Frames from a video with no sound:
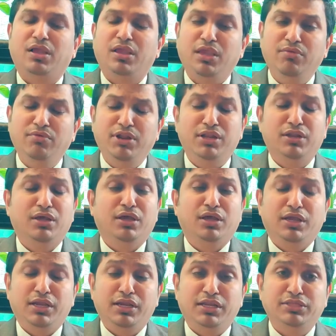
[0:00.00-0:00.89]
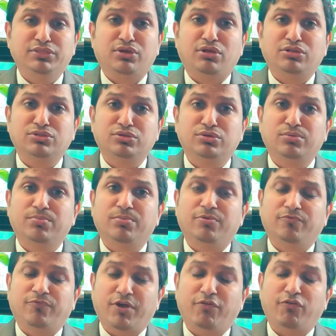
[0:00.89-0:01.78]
Even it is
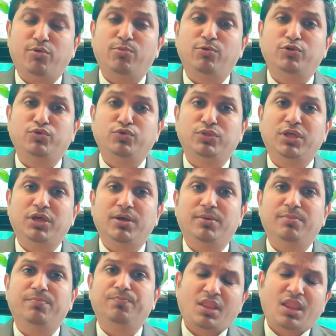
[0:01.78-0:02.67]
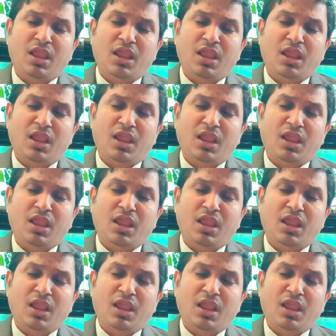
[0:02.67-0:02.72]
also favorable to the,